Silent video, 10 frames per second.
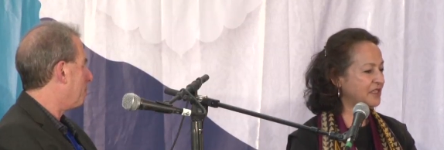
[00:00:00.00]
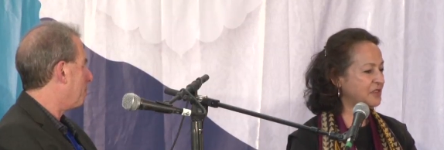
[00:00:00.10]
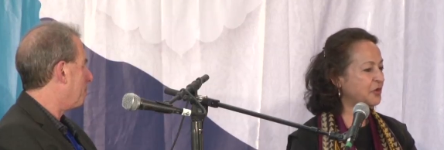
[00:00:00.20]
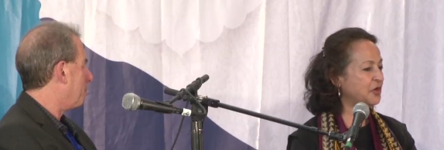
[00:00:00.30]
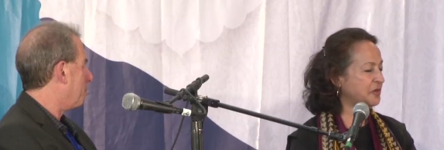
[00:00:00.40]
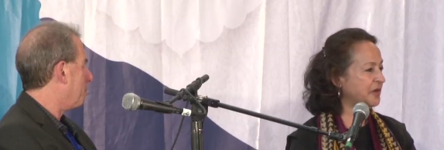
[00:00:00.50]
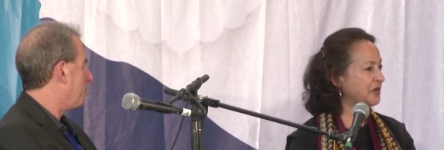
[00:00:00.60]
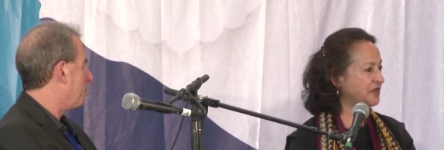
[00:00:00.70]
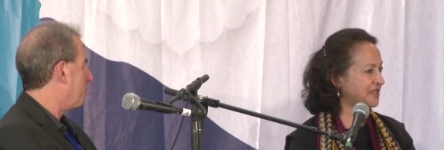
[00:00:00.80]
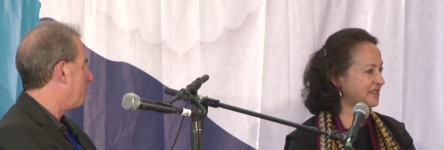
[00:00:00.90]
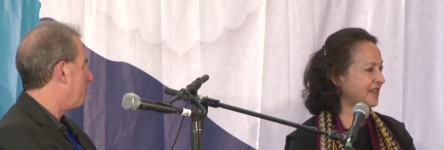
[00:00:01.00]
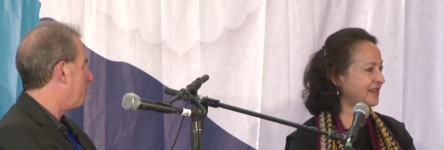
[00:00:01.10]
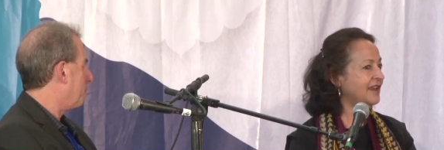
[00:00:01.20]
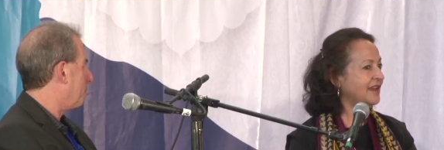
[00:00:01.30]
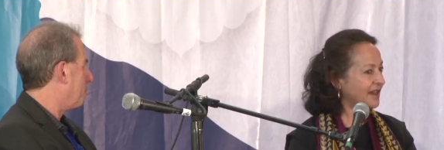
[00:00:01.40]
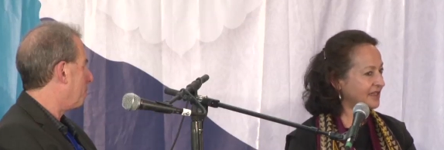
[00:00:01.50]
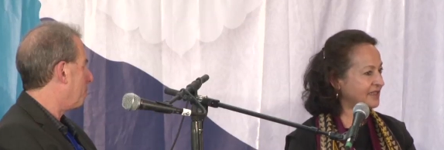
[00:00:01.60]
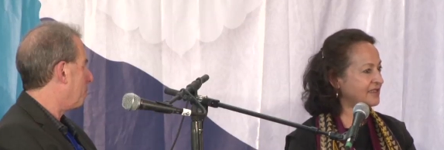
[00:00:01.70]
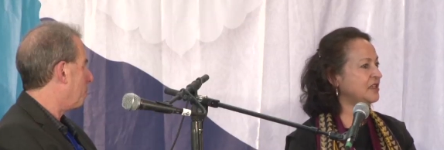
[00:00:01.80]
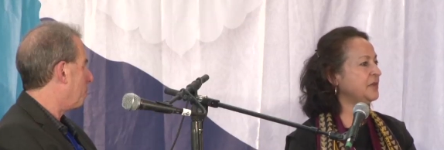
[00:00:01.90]
Speaker 1: spoken about is that are the
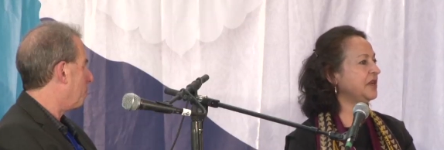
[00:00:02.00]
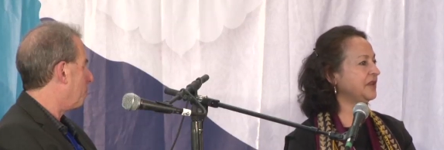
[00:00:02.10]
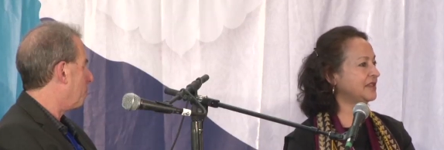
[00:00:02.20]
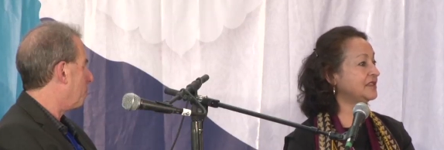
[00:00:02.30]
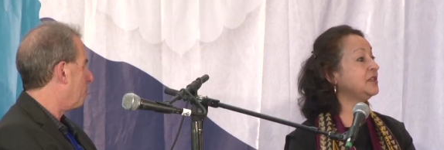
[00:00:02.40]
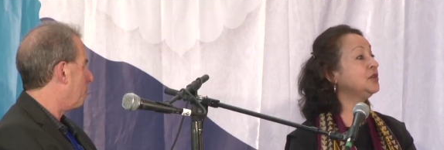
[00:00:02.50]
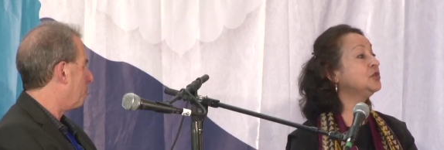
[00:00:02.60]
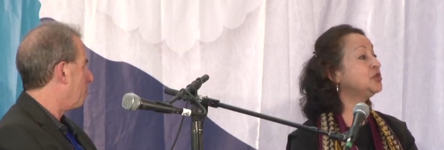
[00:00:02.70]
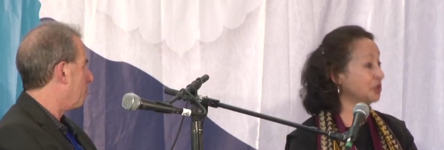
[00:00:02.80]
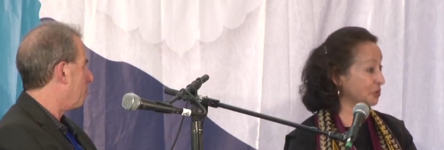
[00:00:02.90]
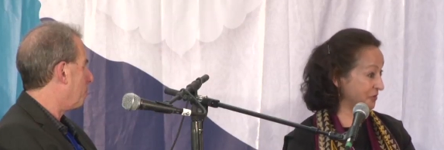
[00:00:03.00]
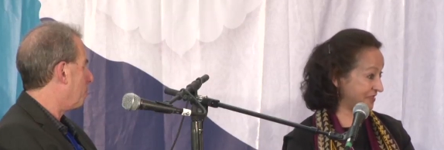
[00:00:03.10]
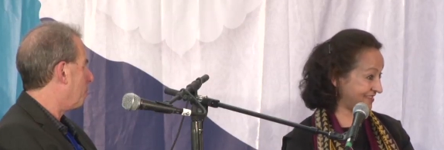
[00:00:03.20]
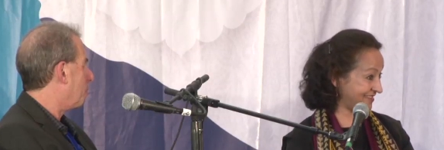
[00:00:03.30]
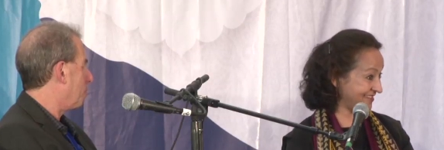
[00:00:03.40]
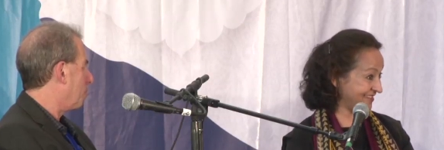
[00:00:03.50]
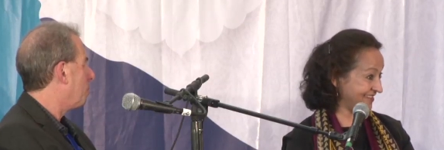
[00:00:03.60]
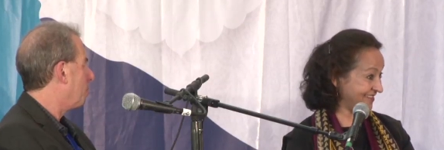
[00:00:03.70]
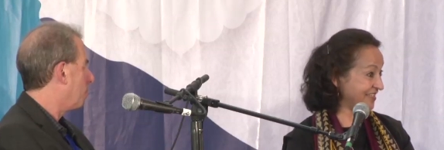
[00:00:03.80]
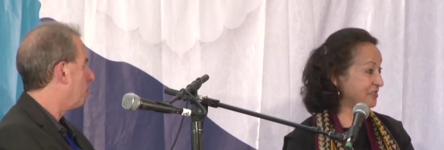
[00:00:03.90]
Indian Americans the new Jews?
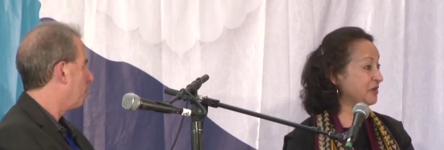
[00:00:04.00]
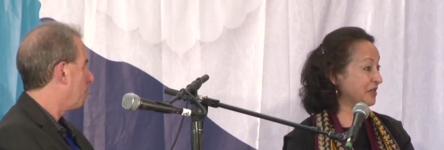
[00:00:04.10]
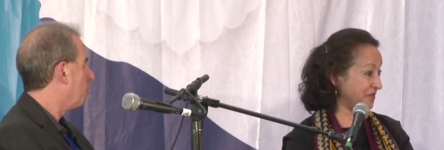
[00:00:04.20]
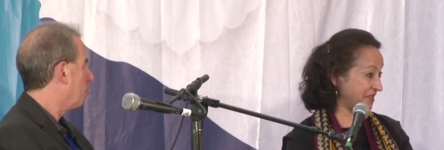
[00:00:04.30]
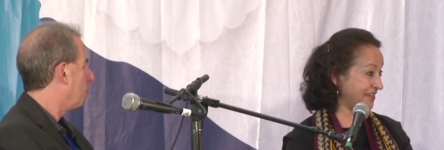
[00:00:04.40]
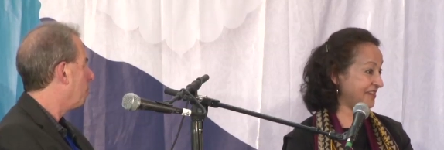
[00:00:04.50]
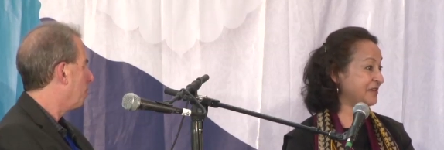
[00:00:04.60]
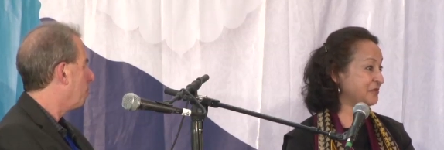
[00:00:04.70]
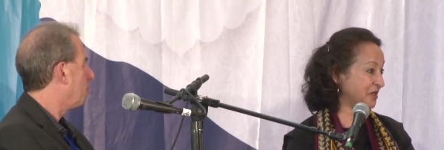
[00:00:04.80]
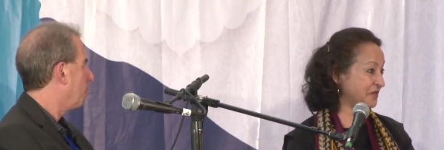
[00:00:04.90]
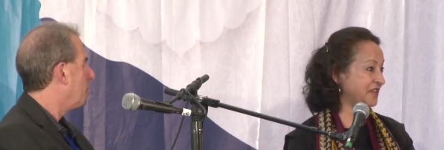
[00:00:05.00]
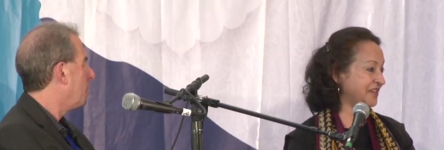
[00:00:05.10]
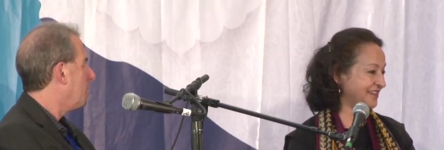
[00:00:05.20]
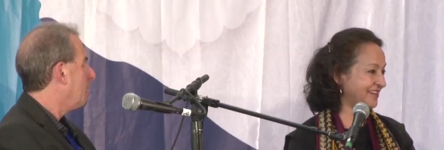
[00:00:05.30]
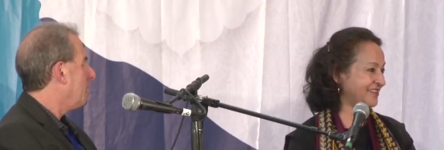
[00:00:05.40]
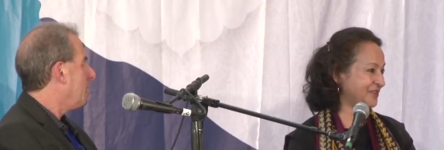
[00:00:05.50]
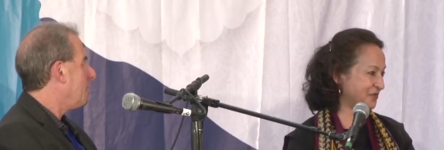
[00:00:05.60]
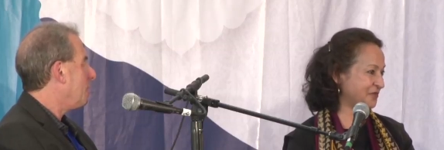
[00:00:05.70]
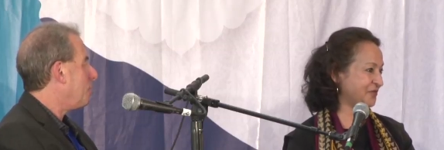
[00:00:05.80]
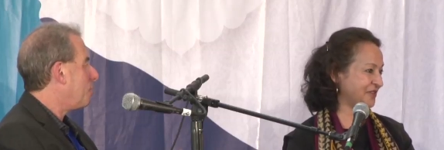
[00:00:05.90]
That's one of the, one of the sort
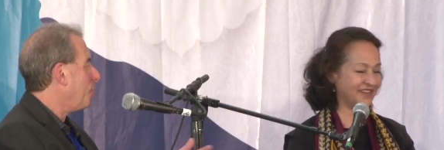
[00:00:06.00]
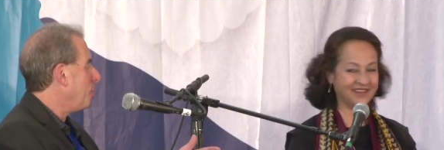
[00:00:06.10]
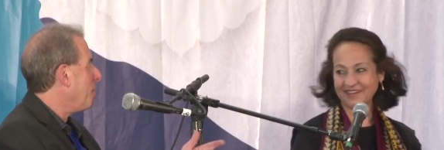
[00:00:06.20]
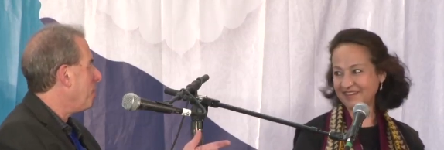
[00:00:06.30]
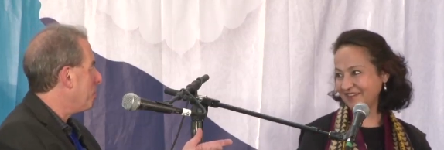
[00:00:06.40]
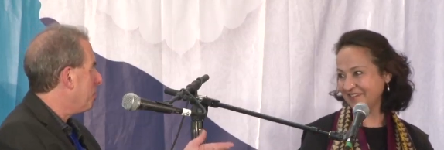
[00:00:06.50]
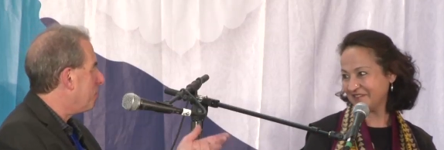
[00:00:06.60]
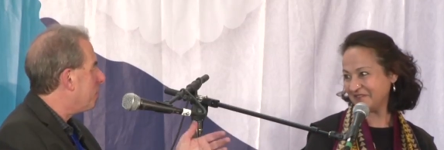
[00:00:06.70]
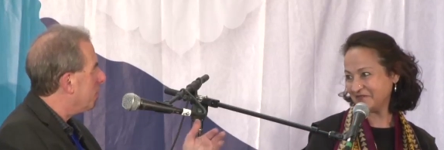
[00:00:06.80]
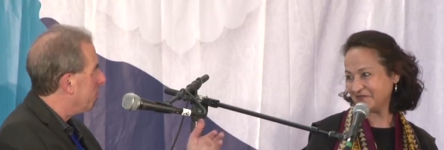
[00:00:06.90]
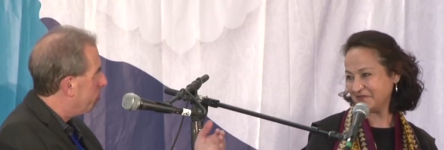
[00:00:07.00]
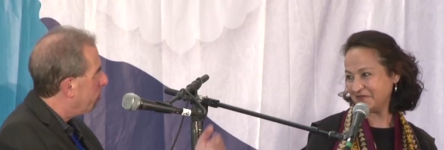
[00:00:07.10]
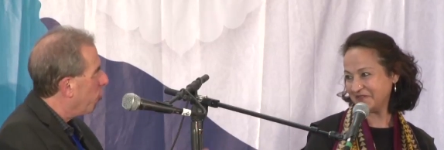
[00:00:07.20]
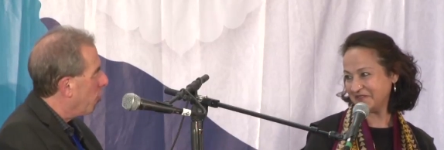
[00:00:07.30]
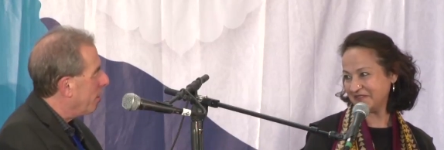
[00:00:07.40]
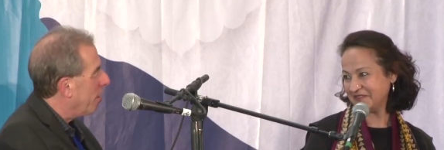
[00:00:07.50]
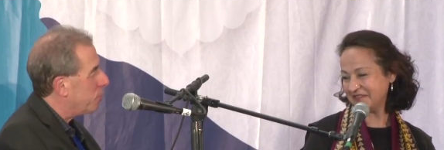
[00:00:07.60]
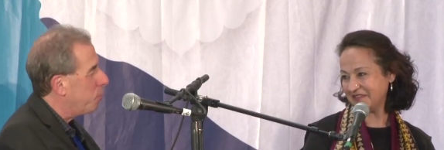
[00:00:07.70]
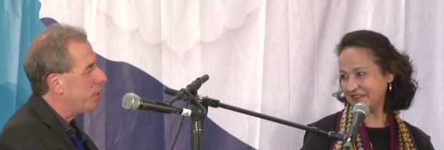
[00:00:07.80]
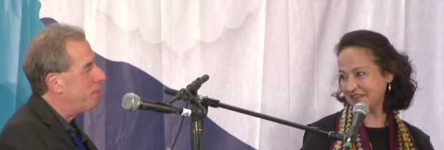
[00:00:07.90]
of...
Speaker 2: It's funny you mentioned the, the performing
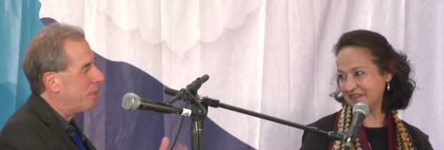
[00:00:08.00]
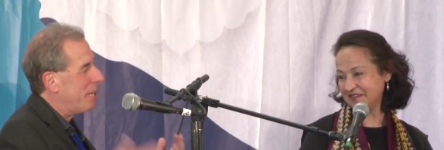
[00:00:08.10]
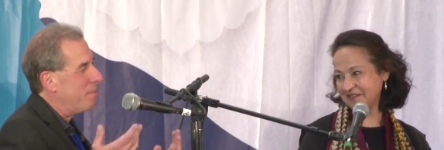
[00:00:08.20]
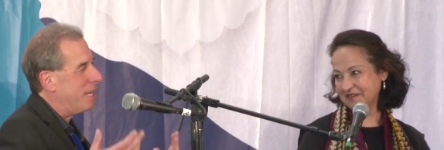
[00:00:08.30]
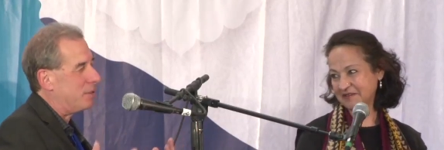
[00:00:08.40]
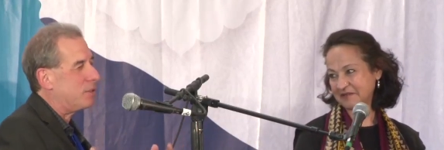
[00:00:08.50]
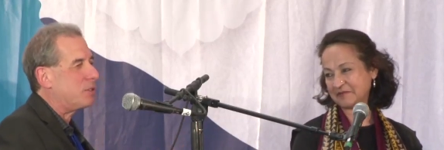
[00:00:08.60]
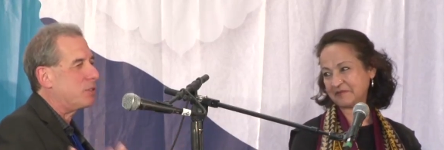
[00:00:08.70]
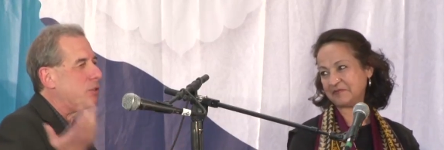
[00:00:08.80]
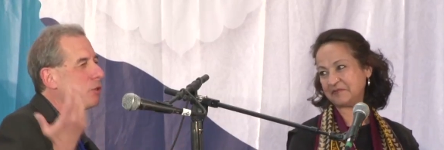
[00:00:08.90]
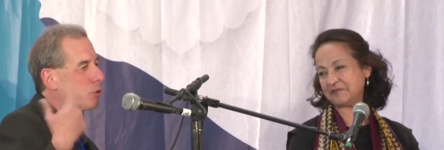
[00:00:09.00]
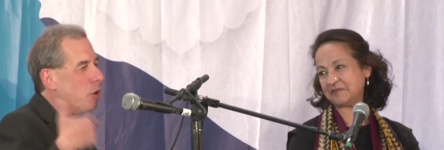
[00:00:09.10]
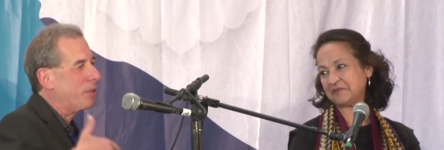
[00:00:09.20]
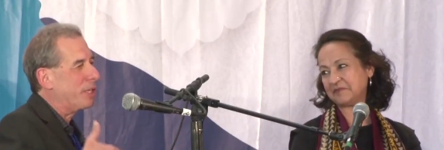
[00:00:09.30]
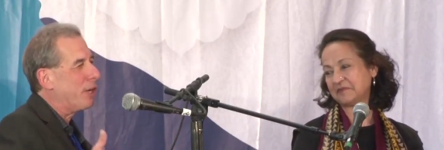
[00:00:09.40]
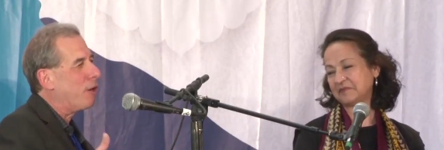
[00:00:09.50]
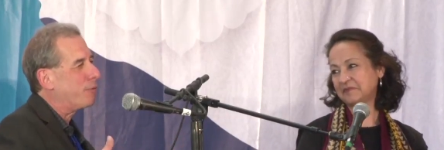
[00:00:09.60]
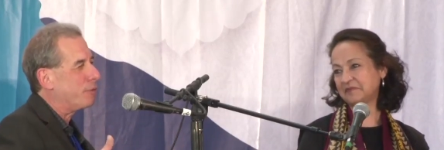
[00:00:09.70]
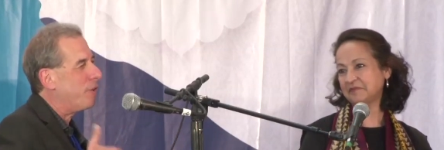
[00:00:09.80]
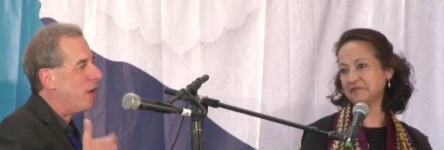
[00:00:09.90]
arts. One of the people I met who grew up in the
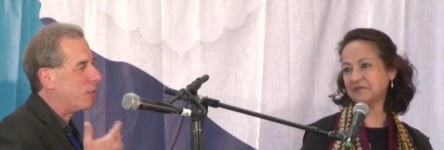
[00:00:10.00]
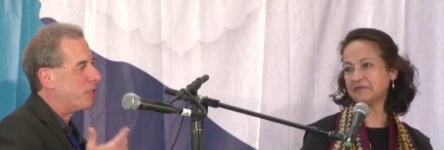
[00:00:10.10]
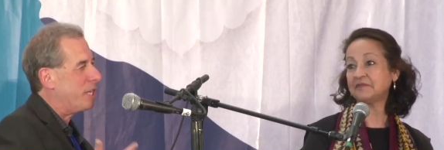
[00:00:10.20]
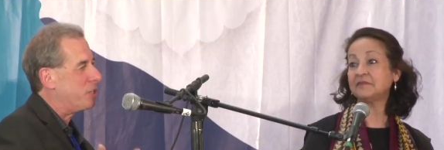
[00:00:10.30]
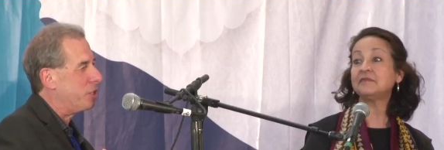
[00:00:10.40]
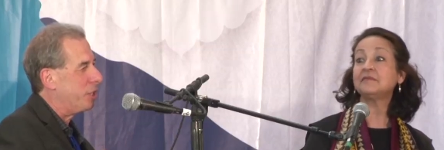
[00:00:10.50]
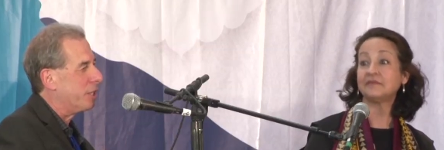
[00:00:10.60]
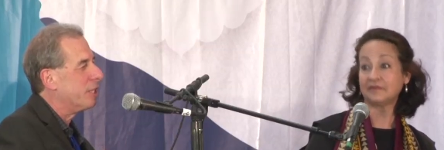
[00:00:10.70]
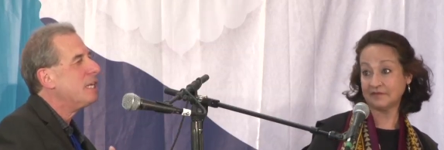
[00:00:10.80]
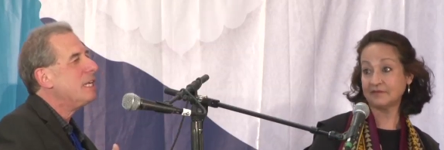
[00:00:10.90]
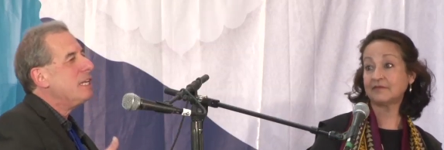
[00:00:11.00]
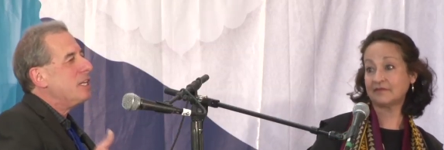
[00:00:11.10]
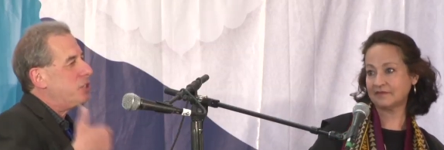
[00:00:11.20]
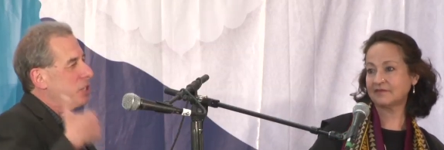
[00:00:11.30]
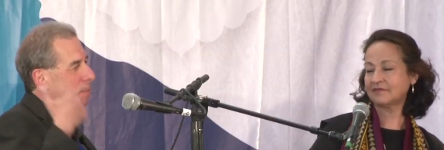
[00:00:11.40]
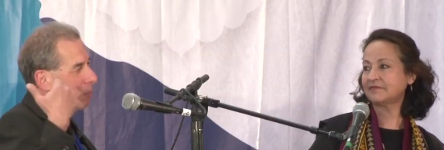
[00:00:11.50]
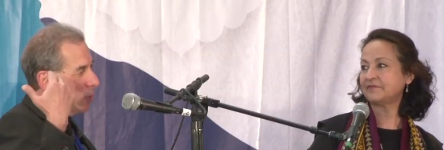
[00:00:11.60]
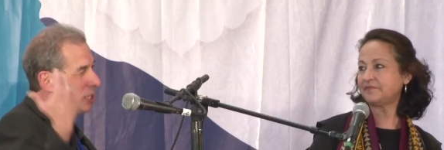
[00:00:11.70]
Gulf. Her father was an engineer, and she went to